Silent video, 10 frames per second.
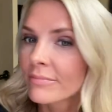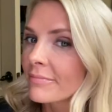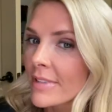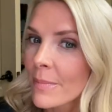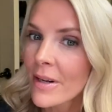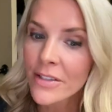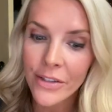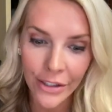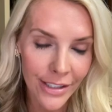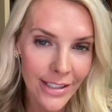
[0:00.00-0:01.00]
It's about as
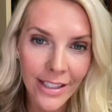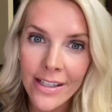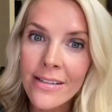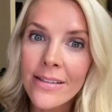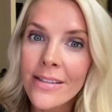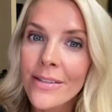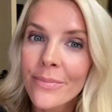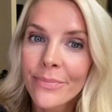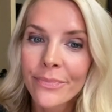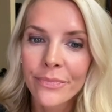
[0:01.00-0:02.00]
good as it gets.
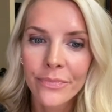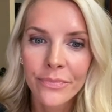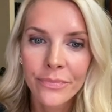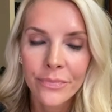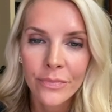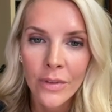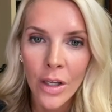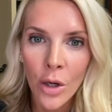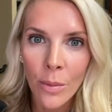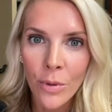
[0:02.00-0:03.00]

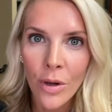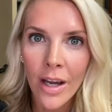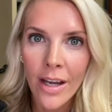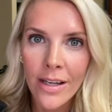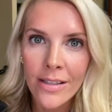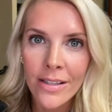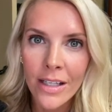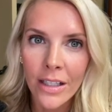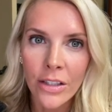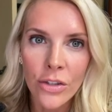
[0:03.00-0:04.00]
Hope you guys
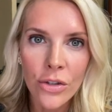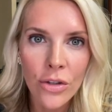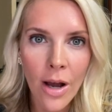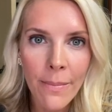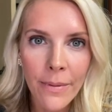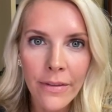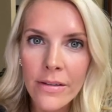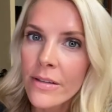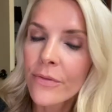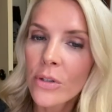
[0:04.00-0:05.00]
can shop the
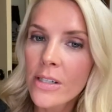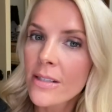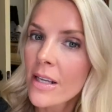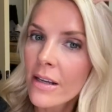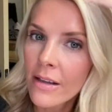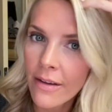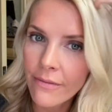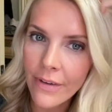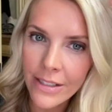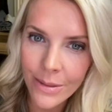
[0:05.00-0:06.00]
Sephora sale
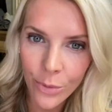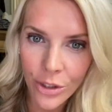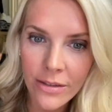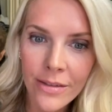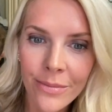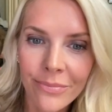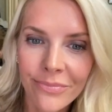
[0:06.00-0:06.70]
and find some goodies.